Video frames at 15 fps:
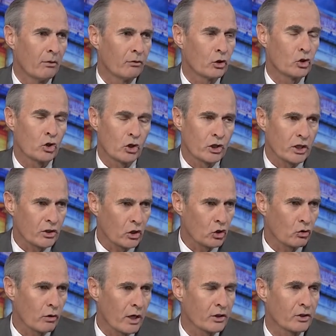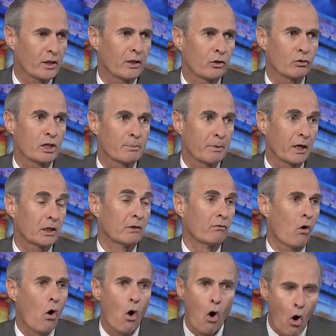The church has the trust and the respect of
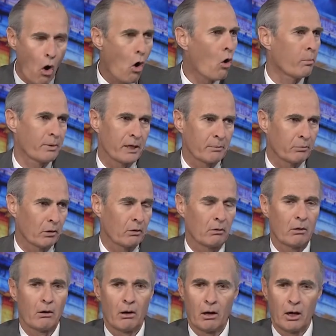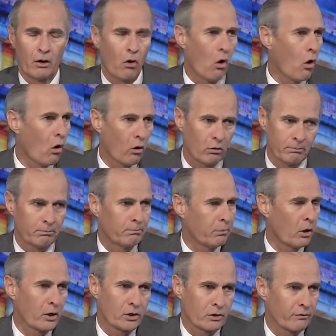all people at all
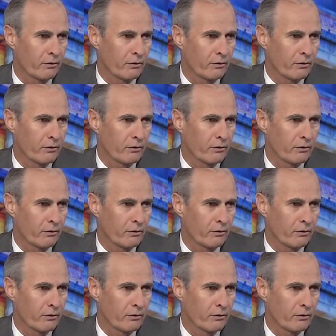parts